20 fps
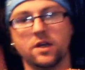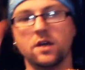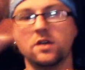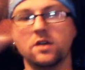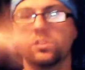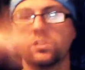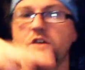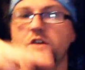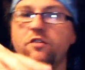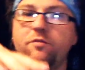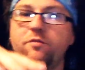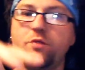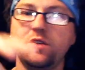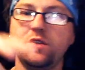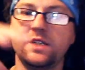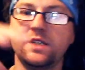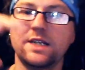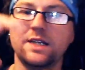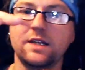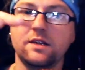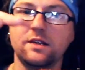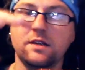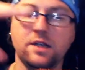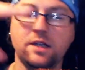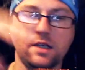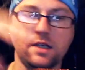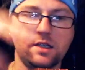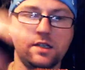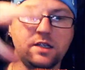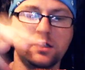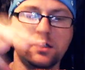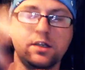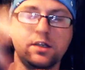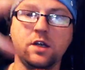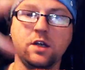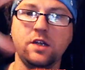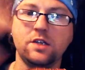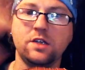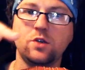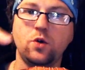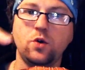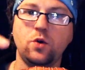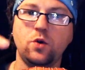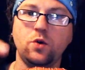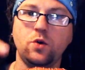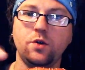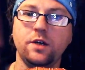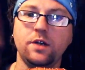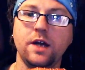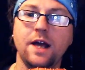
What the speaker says: So I've put this at this horn